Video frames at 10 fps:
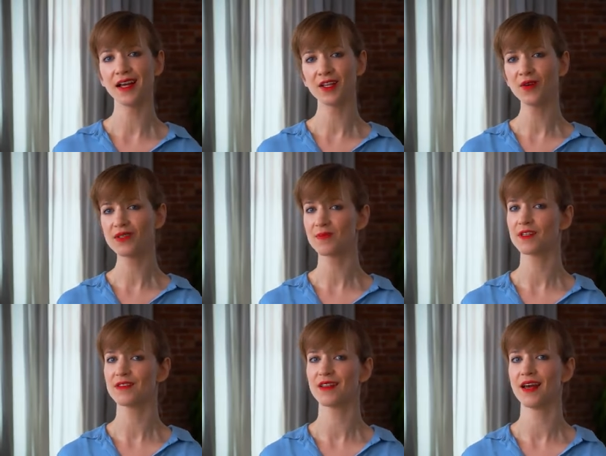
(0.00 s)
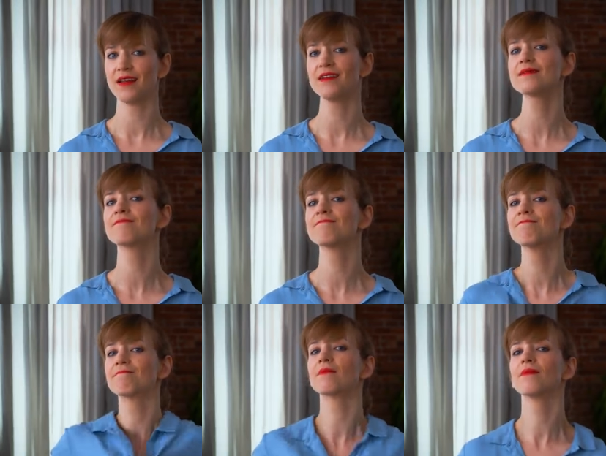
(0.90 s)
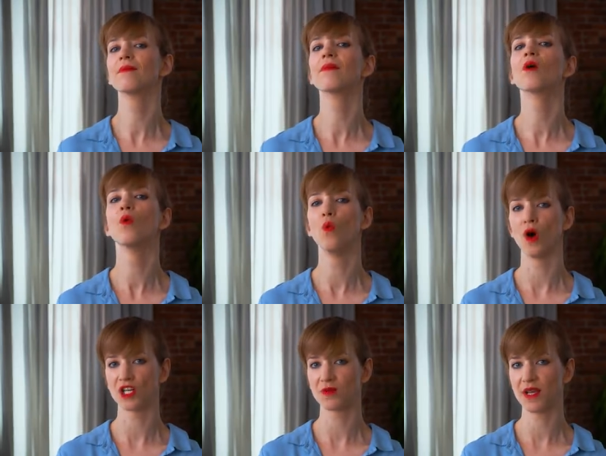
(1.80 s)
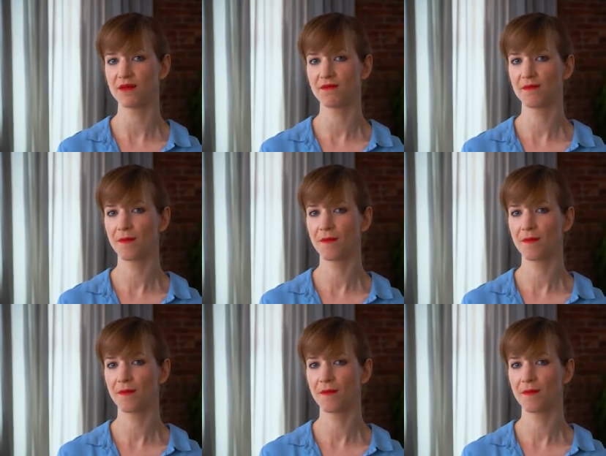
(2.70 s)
and your response to that is, watch me.